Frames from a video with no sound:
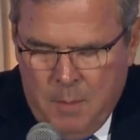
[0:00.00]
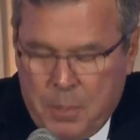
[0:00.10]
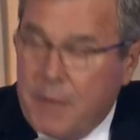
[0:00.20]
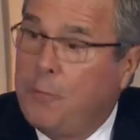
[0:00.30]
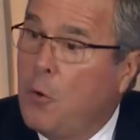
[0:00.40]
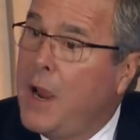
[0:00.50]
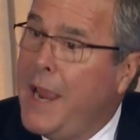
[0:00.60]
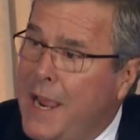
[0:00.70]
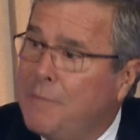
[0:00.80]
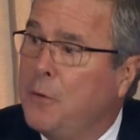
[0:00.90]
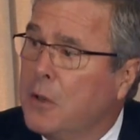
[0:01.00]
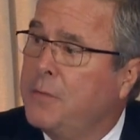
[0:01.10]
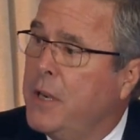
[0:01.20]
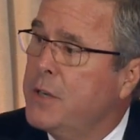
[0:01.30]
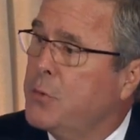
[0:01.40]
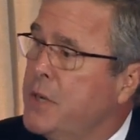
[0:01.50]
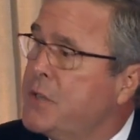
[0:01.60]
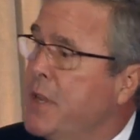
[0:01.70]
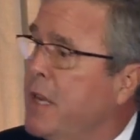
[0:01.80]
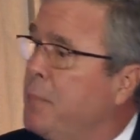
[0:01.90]
But for a handful of countries,
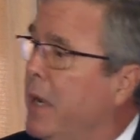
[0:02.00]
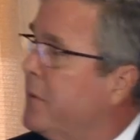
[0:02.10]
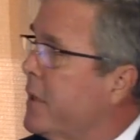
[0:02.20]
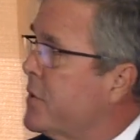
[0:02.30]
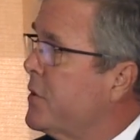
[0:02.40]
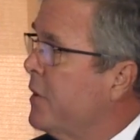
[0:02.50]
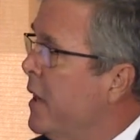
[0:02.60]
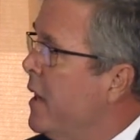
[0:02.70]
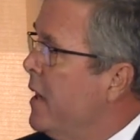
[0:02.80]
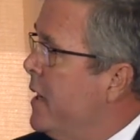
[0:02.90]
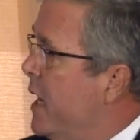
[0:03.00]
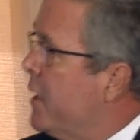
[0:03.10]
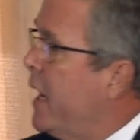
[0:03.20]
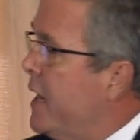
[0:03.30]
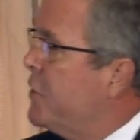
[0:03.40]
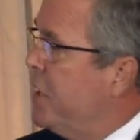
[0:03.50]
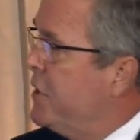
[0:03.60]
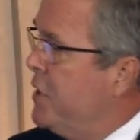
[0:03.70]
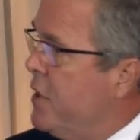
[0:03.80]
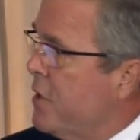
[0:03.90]
think about this, in the last
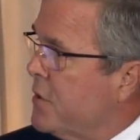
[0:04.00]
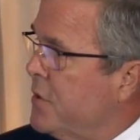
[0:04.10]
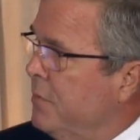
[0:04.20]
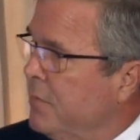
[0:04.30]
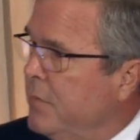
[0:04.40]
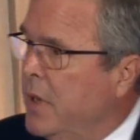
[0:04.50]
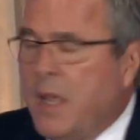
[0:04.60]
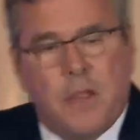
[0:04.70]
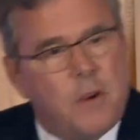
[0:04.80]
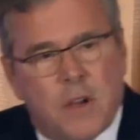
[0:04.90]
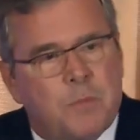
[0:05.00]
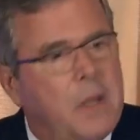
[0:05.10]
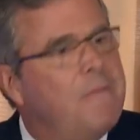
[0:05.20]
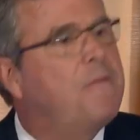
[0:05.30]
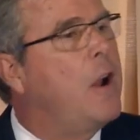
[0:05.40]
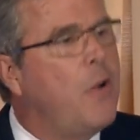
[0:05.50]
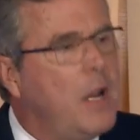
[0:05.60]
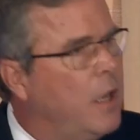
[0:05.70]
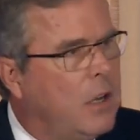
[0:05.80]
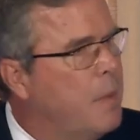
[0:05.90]
6 years, there has been very
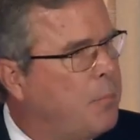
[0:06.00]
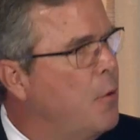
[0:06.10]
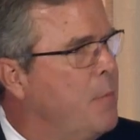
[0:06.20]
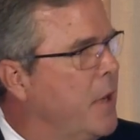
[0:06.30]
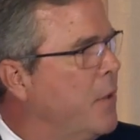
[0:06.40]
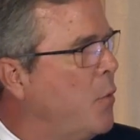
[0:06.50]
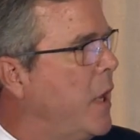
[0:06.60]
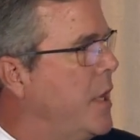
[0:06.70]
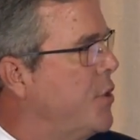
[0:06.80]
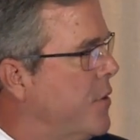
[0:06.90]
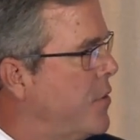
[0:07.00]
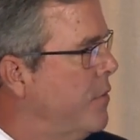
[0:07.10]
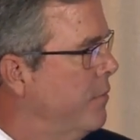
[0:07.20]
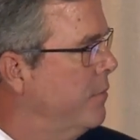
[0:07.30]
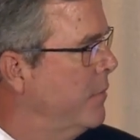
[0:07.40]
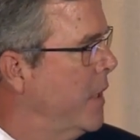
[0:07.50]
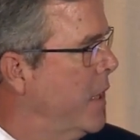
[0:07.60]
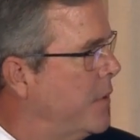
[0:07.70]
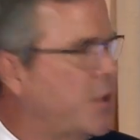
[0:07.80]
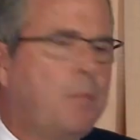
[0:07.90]
little improvement in the relations.
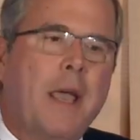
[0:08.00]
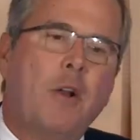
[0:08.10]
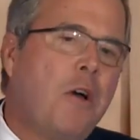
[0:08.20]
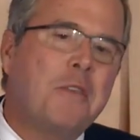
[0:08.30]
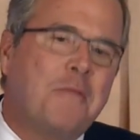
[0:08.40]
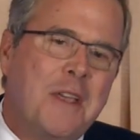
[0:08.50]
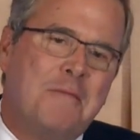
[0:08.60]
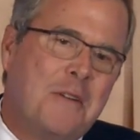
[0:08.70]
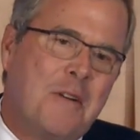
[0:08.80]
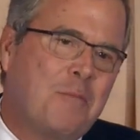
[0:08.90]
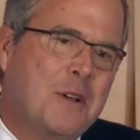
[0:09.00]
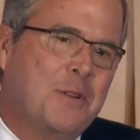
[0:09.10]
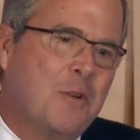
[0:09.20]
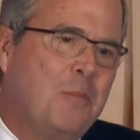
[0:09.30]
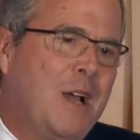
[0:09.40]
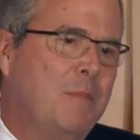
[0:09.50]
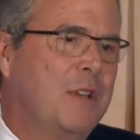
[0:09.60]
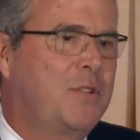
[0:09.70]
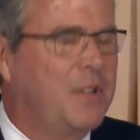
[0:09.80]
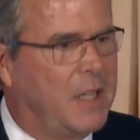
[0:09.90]
Despite all the fanfare of President
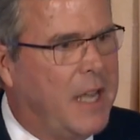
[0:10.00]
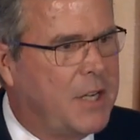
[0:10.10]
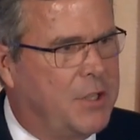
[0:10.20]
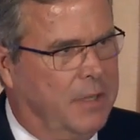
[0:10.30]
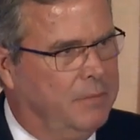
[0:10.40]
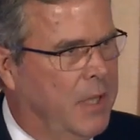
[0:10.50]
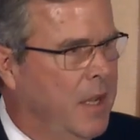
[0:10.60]
Obama's election